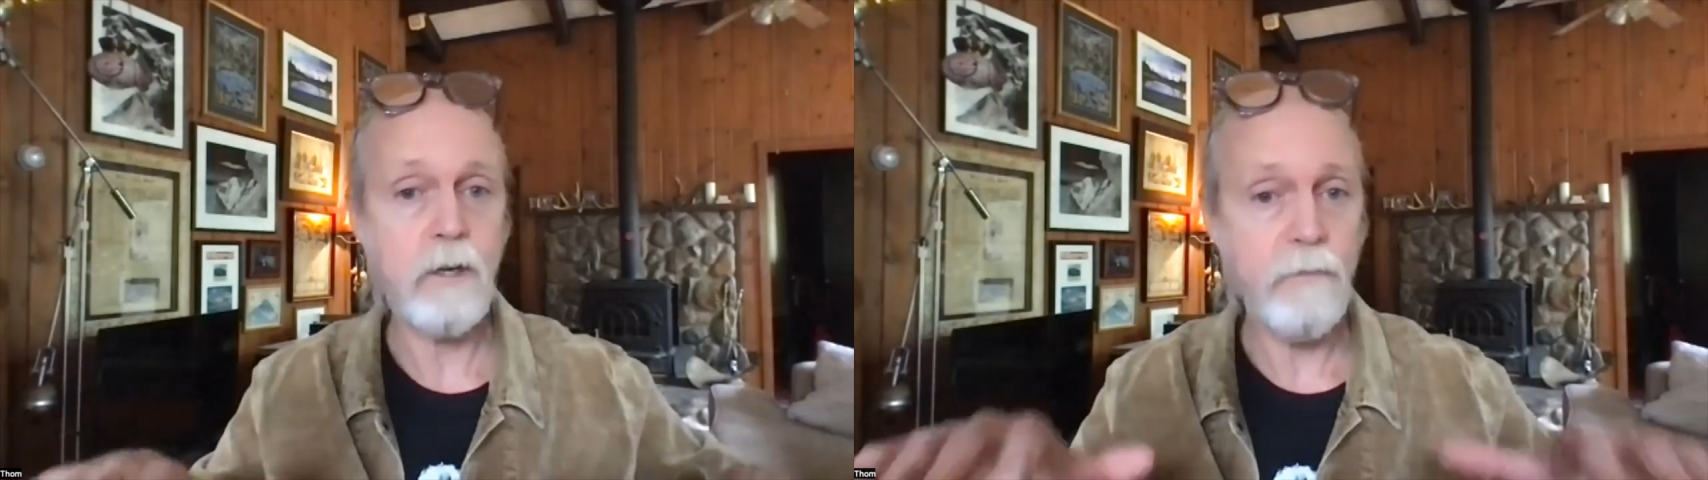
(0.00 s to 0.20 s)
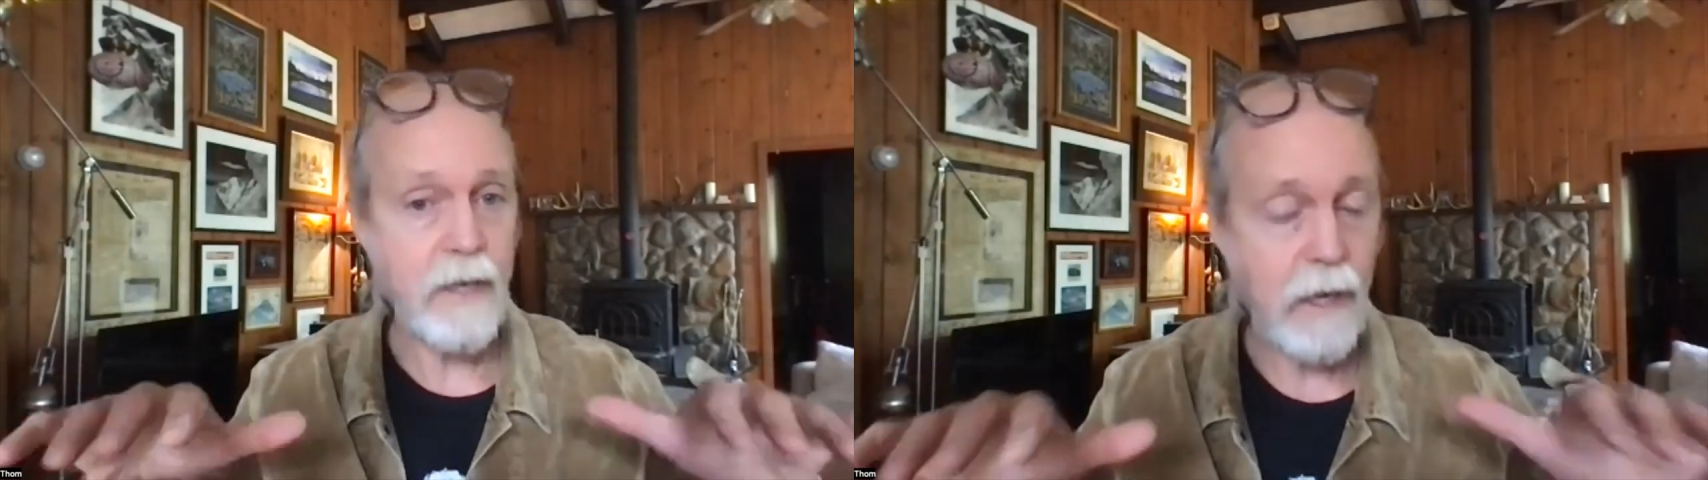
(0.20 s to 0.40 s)

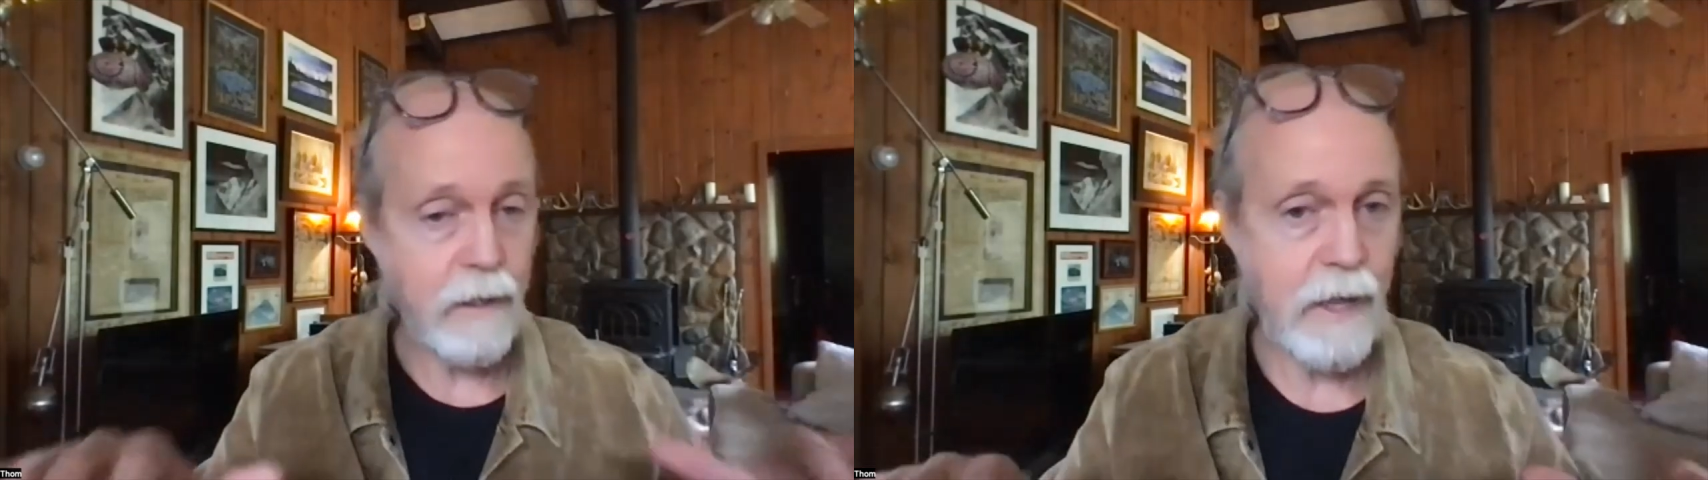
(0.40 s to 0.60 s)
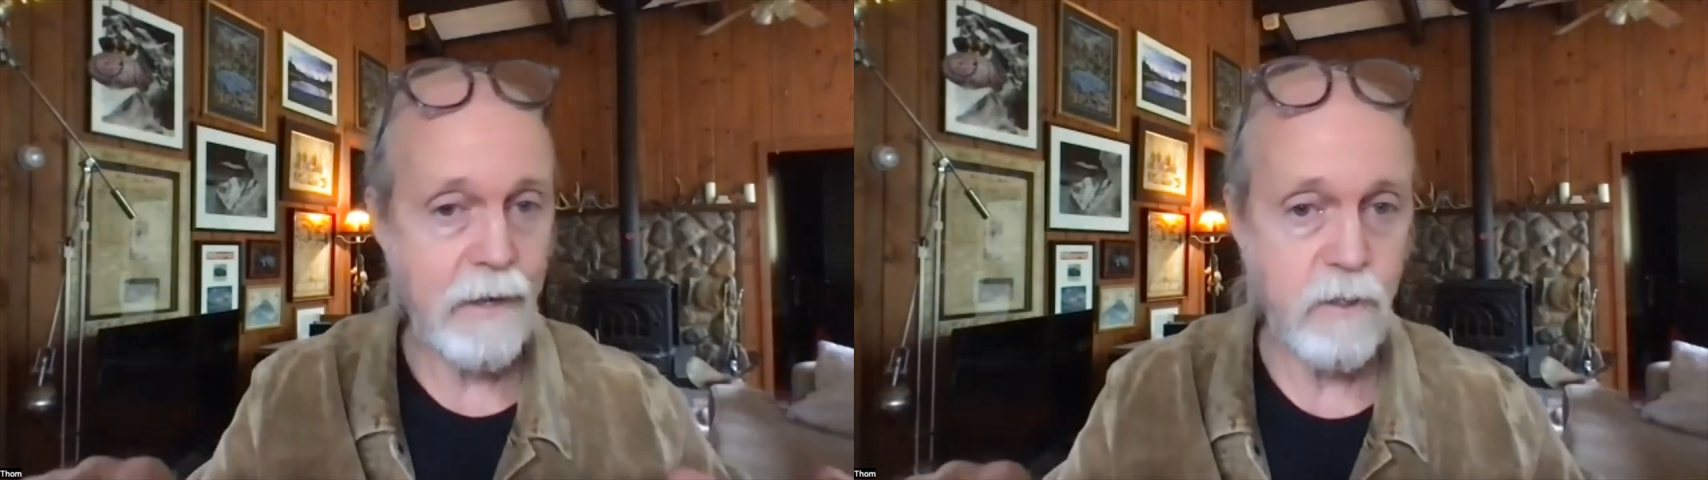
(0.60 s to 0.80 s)
of the
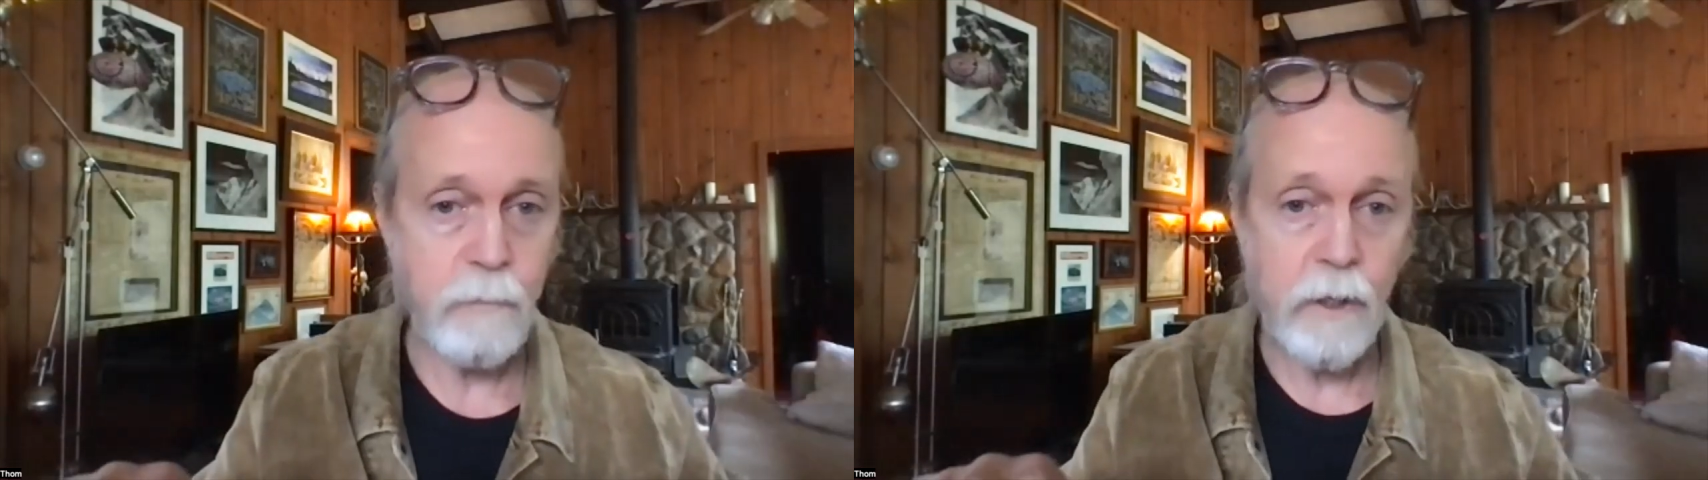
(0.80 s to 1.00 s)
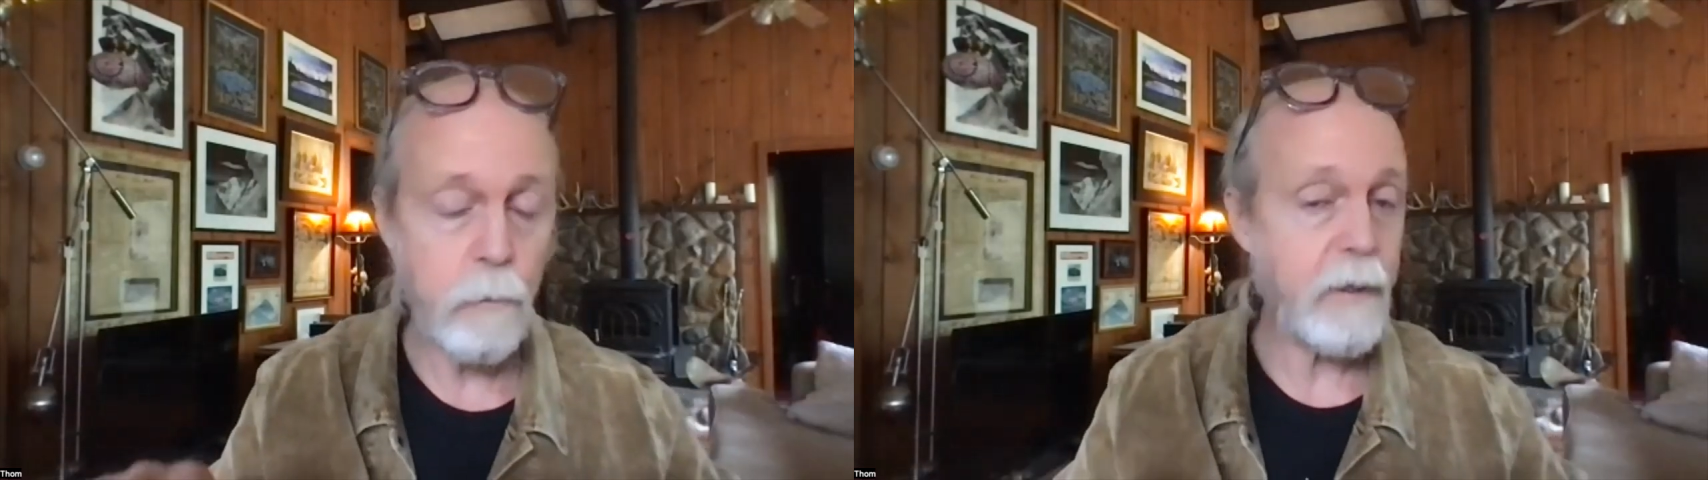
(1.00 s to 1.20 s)
8,000
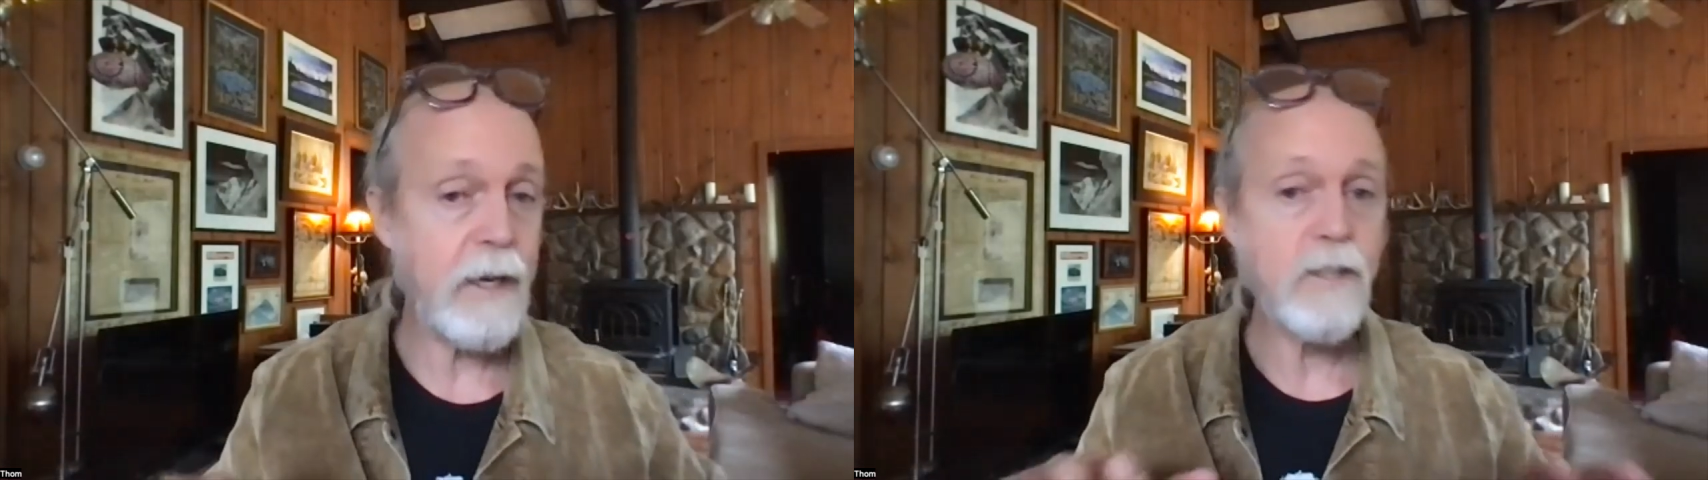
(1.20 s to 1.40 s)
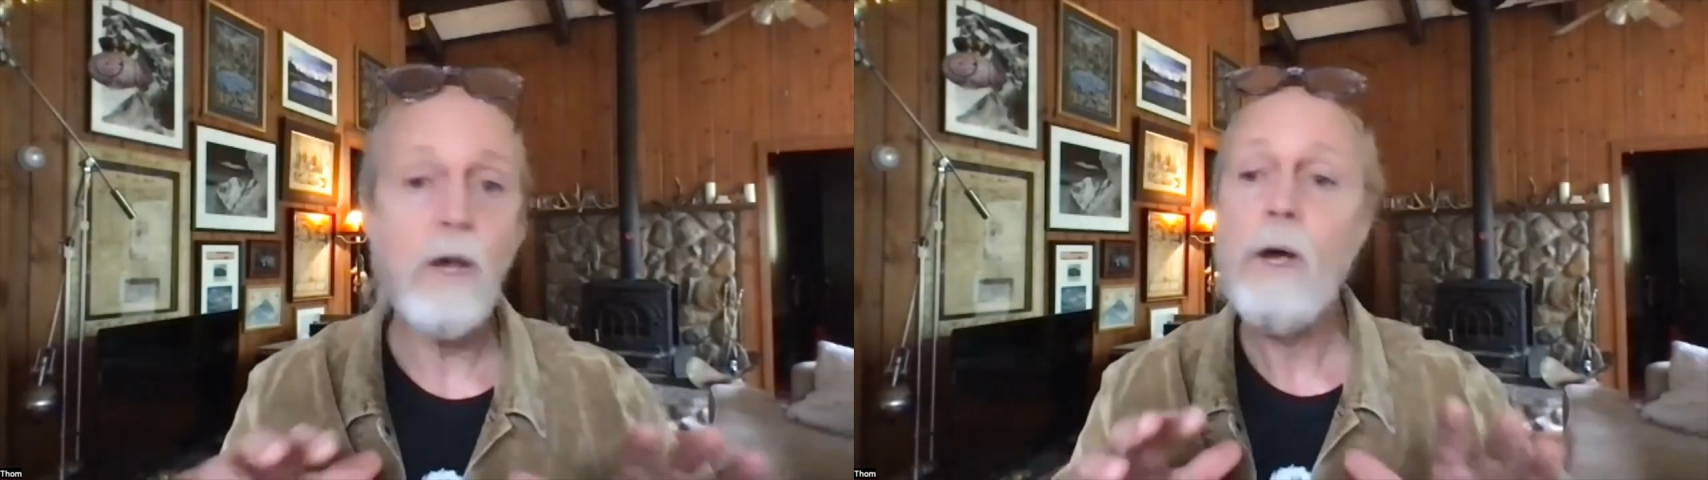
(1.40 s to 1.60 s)
meter
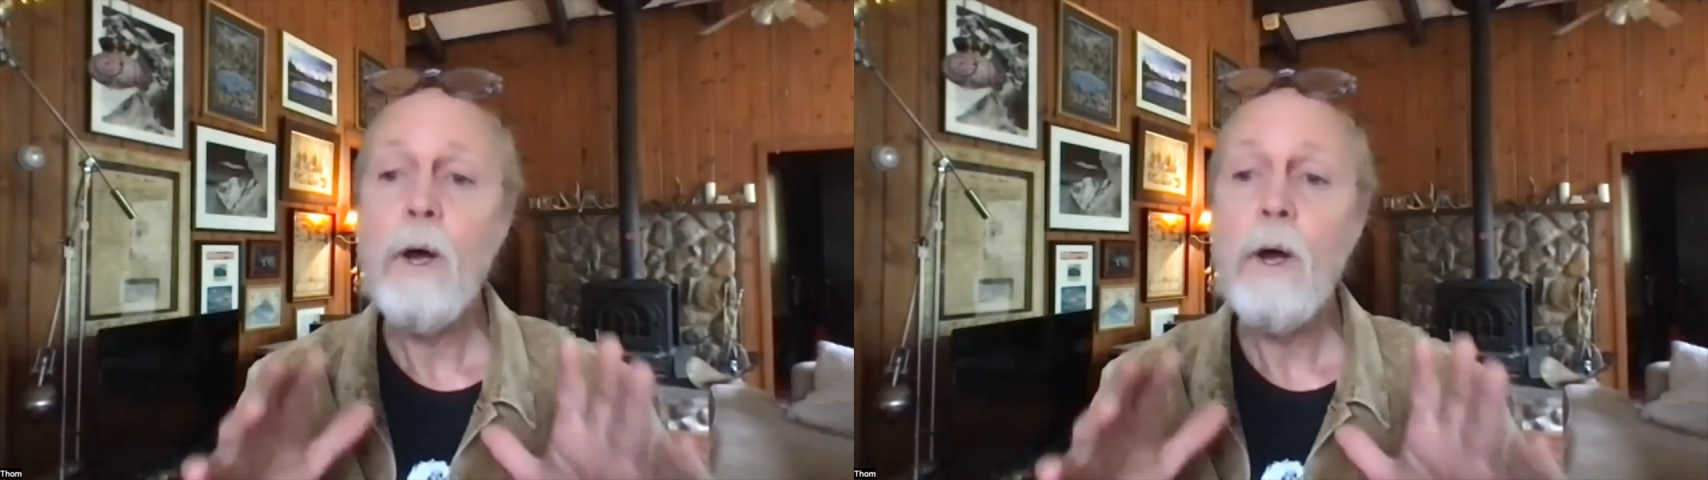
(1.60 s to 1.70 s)
peaks,